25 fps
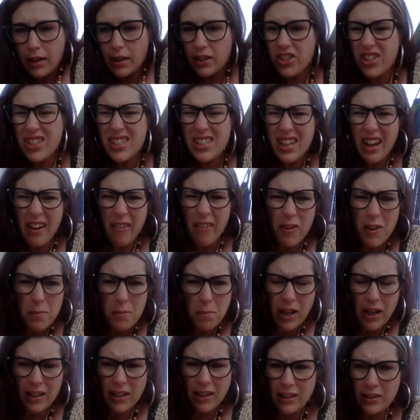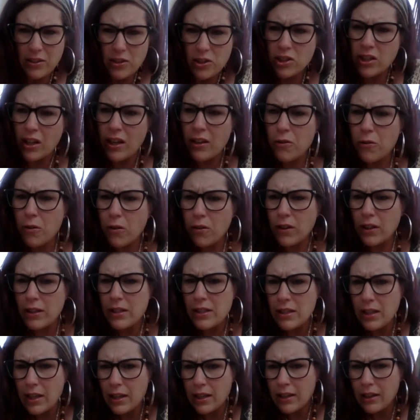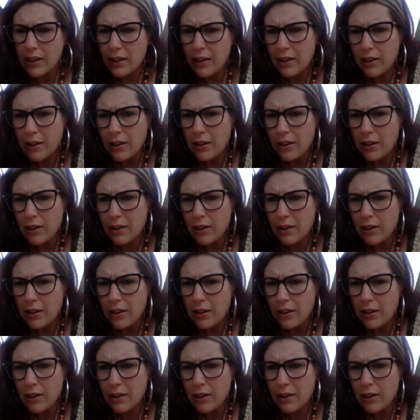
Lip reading: just everybody in general. It's like